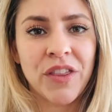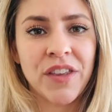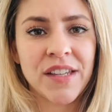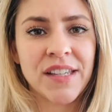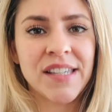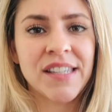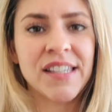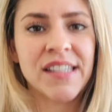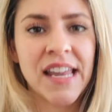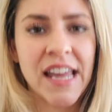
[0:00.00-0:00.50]
this
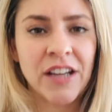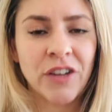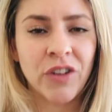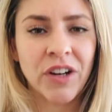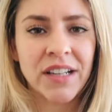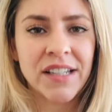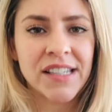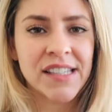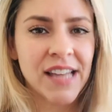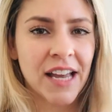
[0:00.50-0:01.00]

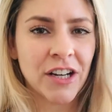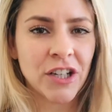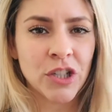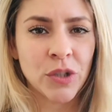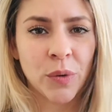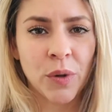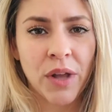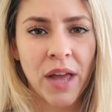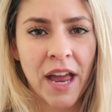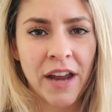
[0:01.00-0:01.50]
sacred
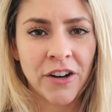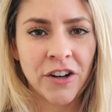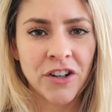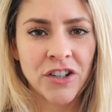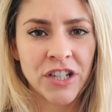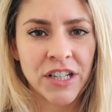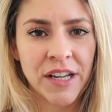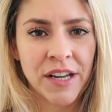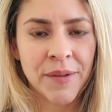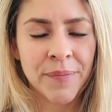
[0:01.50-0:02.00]
sexual
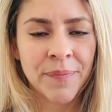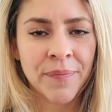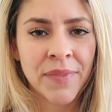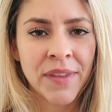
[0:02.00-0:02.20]
energy.